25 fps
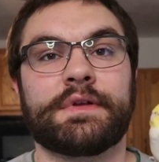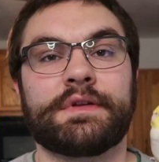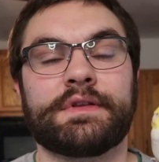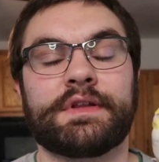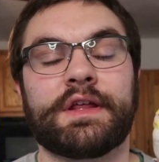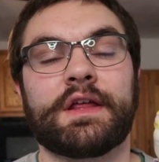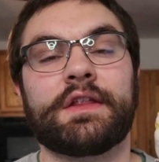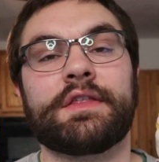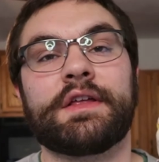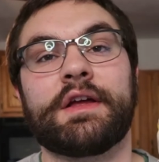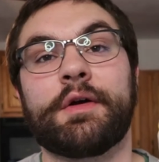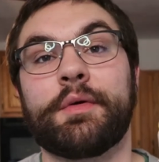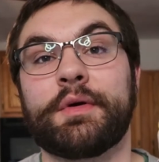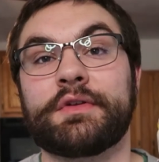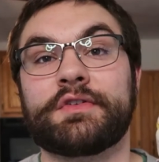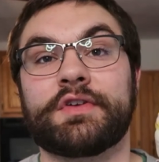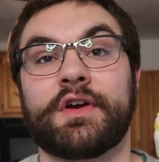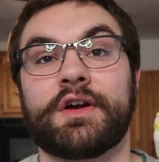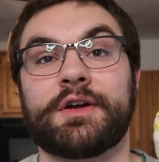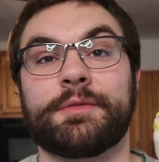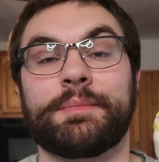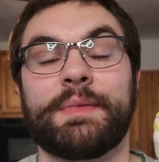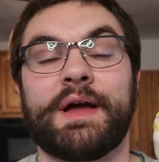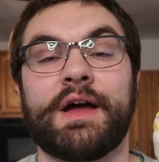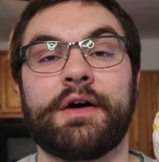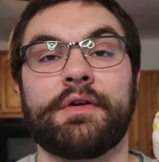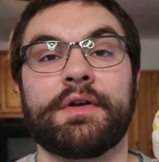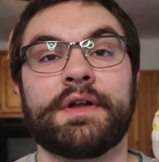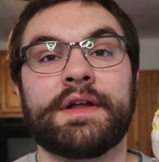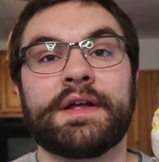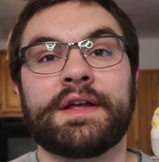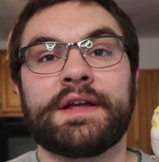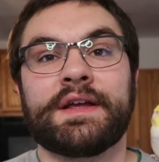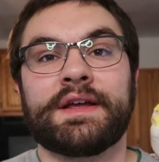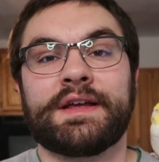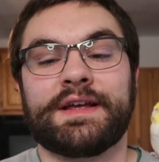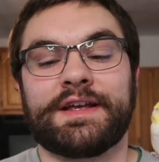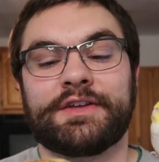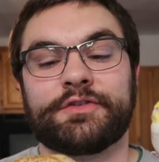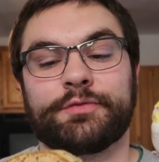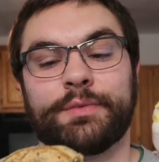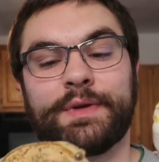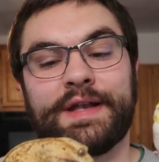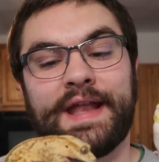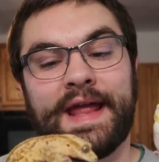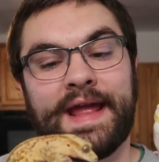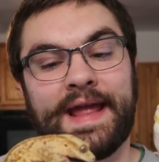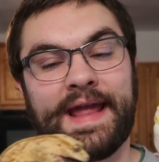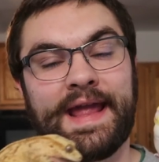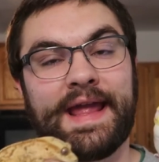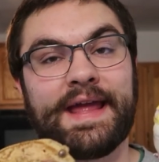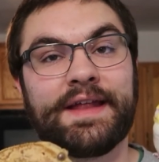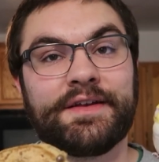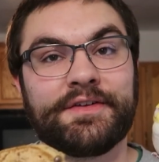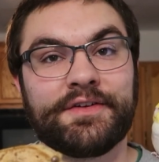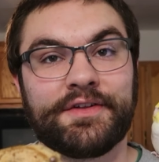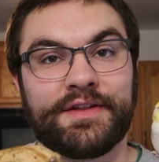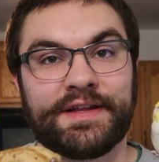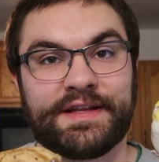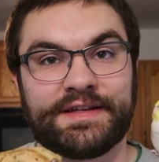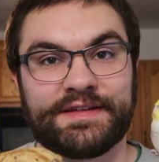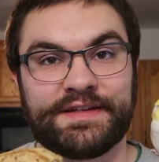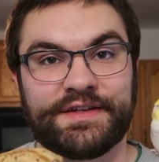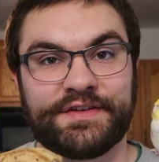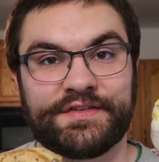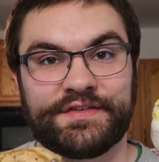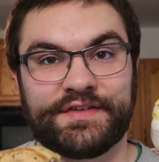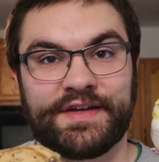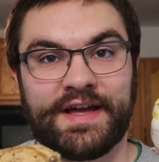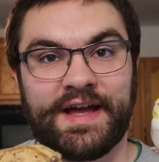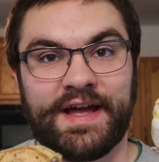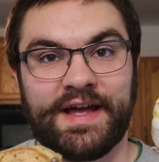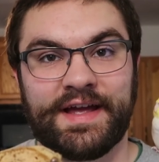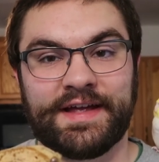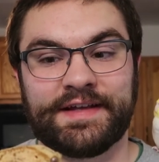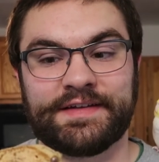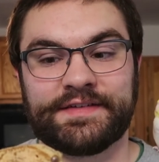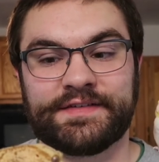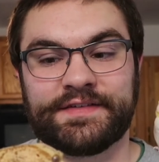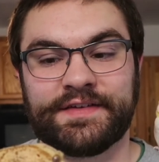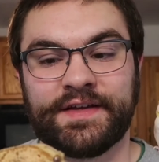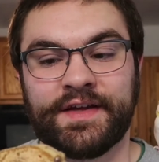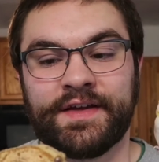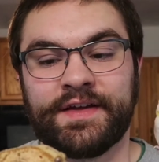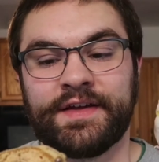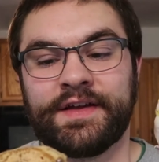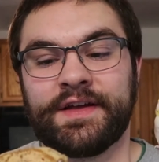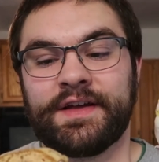The other thing I want to talk about is when handling these guys,